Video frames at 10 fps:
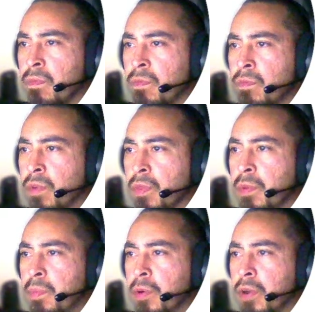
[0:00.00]
from the
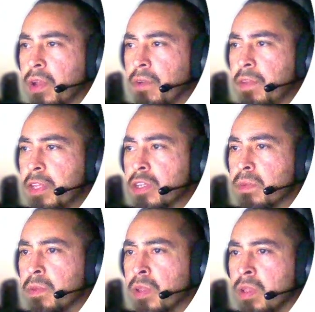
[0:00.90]
brook of
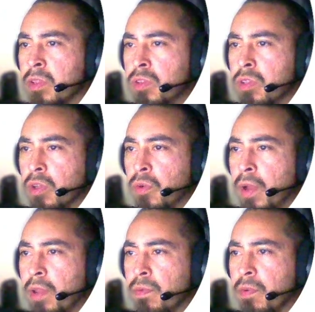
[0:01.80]
Egypt to the
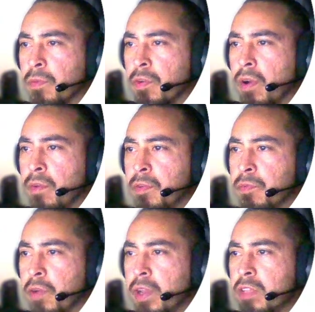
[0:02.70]
great river of
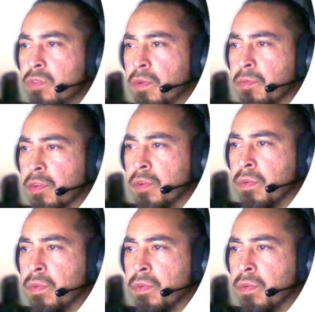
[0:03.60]
Euphrates River,